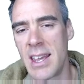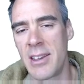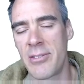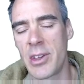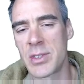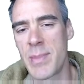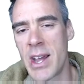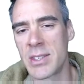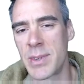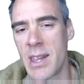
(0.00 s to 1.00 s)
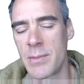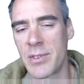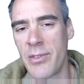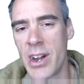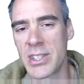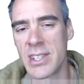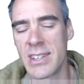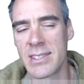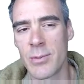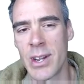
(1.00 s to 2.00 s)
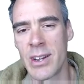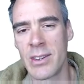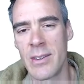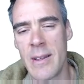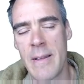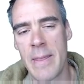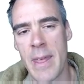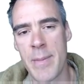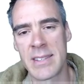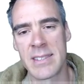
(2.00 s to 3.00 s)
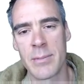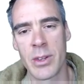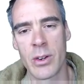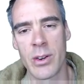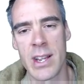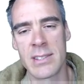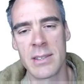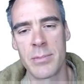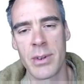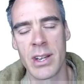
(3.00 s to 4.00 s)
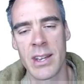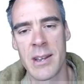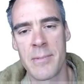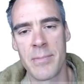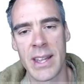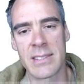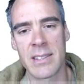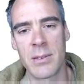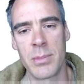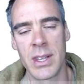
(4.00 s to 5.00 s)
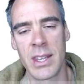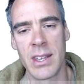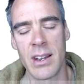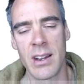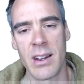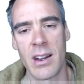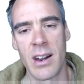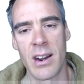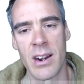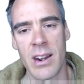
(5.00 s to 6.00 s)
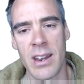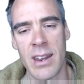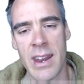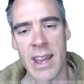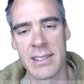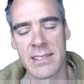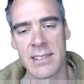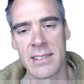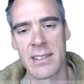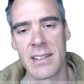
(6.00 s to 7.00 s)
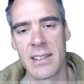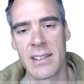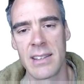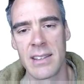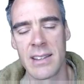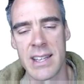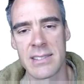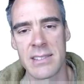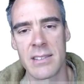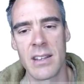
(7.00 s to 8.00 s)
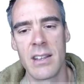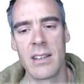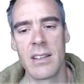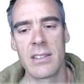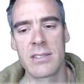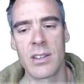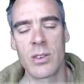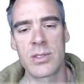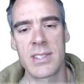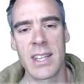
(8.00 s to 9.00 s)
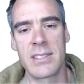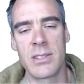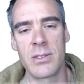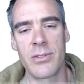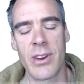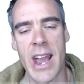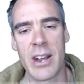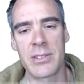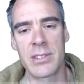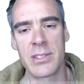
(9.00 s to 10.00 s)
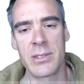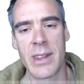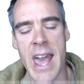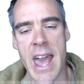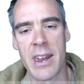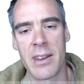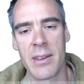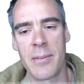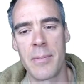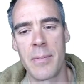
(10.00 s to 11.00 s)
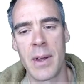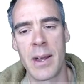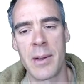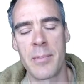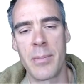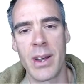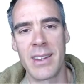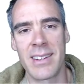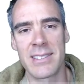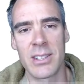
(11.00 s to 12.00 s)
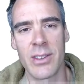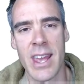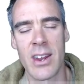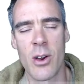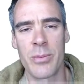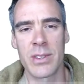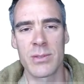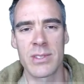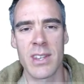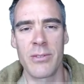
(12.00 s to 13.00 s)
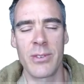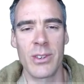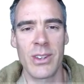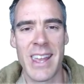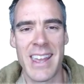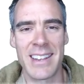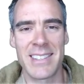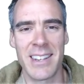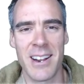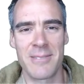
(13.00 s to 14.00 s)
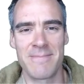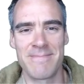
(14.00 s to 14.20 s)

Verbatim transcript: If those bounds becomes functions, well, that may seem a little crazy, but um, that's going to be our next lesson. So stay tuned for how to do that. Um, but until then, hope this was helpful and take care.